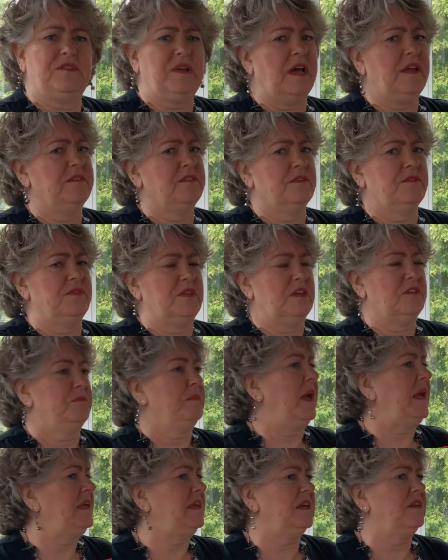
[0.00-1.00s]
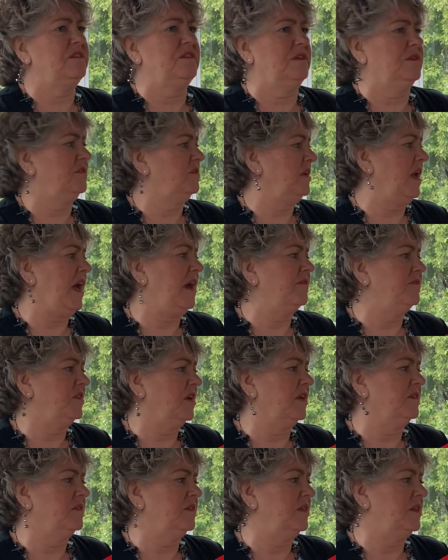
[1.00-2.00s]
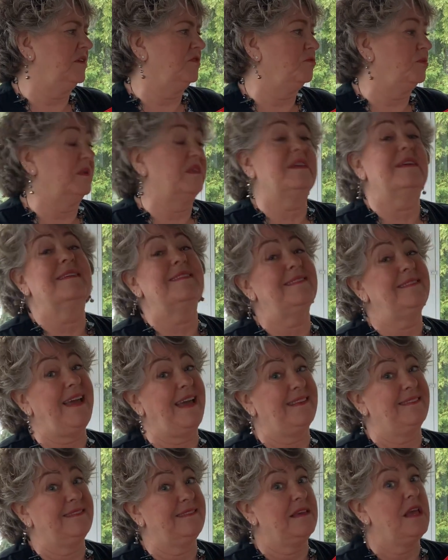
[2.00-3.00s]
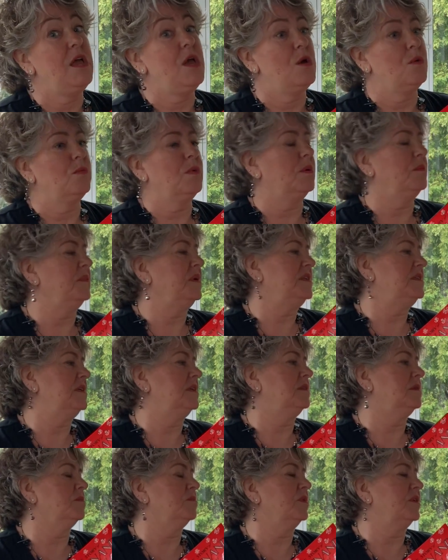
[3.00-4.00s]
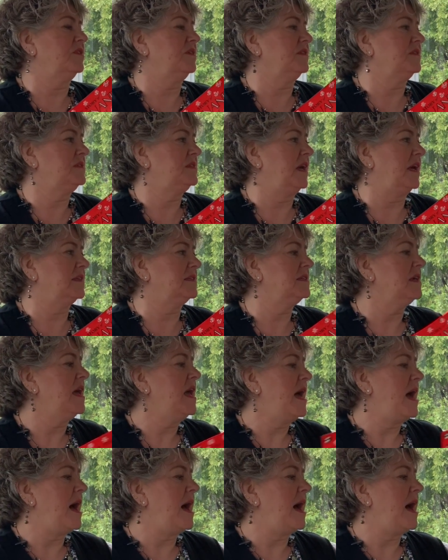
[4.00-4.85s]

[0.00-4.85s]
tons of these. My kids used to have tons of these with cassettes when we did them with cassettes.